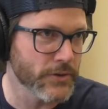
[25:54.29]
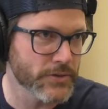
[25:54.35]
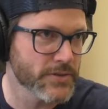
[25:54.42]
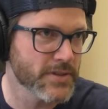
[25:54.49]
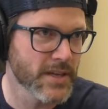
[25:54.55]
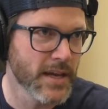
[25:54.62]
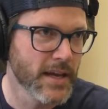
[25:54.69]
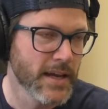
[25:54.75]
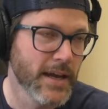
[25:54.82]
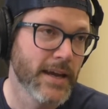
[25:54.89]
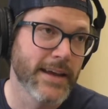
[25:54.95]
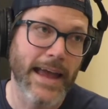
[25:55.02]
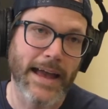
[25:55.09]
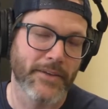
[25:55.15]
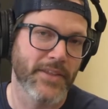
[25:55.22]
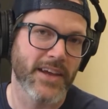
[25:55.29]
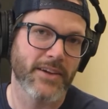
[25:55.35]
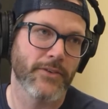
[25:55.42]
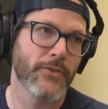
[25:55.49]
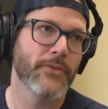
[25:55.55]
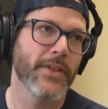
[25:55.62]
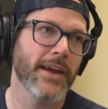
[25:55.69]
Wow. Yeah,
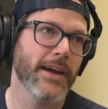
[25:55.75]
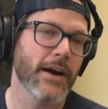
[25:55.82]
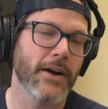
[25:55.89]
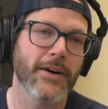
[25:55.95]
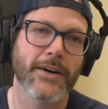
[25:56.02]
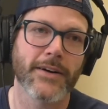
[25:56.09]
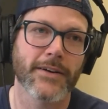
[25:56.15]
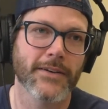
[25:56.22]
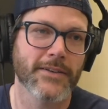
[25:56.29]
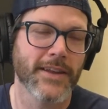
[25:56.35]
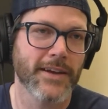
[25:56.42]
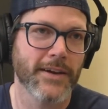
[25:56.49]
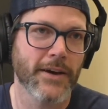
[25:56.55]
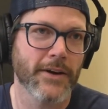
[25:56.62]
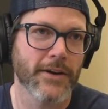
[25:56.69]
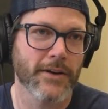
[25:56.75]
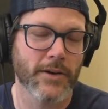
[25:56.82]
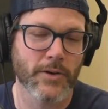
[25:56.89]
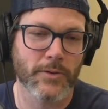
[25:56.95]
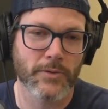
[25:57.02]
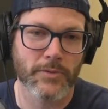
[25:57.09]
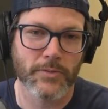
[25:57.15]
they've they are they
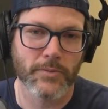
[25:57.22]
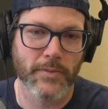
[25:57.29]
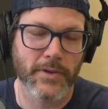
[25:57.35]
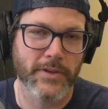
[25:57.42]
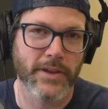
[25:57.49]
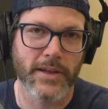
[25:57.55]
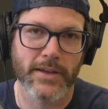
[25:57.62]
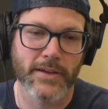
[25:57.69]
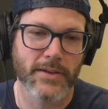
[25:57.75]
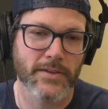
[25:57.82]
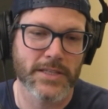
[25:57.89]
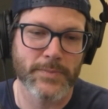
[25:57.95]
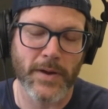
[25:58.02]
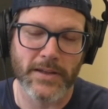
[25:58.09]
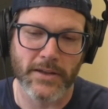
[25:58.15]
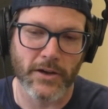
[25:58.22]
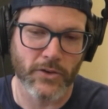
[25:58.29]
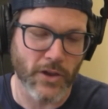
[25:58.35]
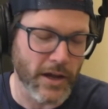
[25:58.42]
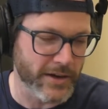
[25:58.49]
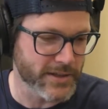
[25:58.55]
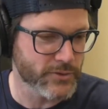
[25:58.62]
are the the spon our
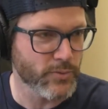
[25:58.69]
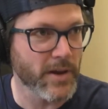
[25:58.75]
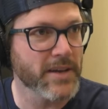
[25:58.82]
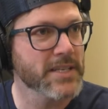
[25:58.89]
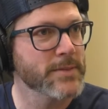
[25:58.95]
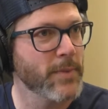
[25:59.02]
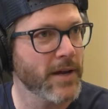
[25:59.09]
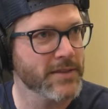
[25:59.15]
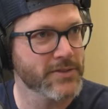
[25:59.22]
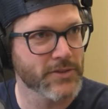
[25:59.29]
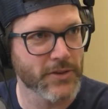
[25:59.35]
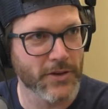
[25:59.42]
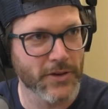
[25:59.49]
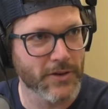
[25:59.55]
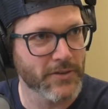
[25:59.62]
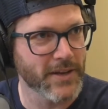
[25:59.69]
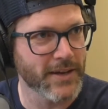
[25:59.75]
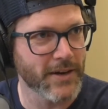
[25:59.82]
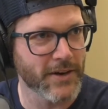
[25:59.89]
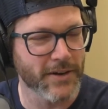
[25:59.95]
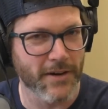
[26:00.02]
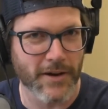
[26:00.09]
longest running sponsor. Right. They
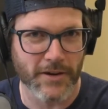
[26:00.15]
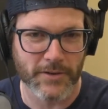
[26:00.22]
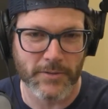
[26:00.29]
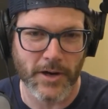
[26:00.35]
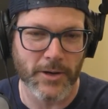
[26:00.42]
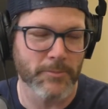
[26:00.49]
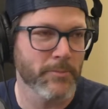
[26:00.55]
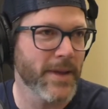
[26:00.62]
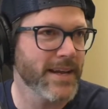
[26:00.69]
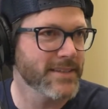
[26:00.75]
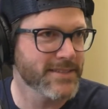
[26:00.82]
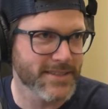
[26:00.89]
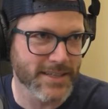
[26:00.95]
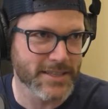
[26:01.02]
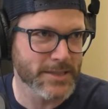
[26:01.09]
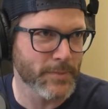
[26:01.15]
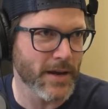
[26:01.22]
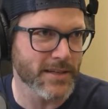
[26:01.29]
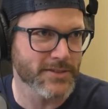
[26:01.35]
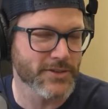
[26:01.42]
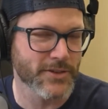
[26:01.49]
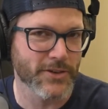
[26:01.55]
are our, our main stage
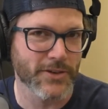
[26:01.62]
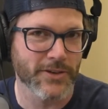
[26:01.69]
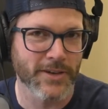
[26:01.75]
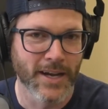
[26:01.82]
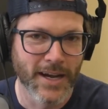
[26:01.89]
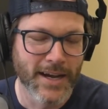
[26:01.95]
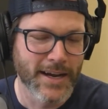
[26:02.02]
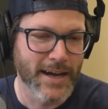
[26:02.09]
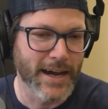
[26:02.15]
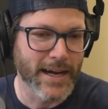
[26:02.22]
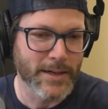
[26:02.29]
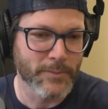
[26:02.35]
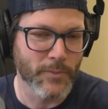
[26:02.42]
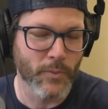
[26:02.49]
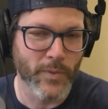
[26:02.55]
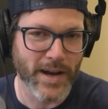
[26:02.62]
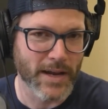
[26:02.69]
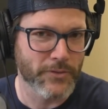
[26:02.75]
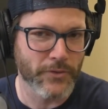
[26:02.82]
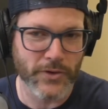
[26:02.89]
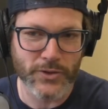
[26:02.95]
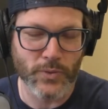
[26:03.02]
sponsor. Um, when I
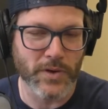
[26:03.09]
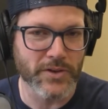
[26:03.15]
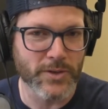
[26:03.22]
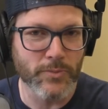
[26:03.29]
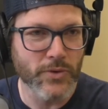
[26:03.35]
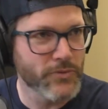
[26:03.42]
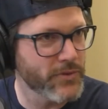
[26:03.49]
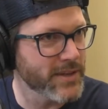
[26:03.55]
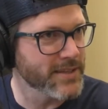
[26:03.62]
first wanted to move things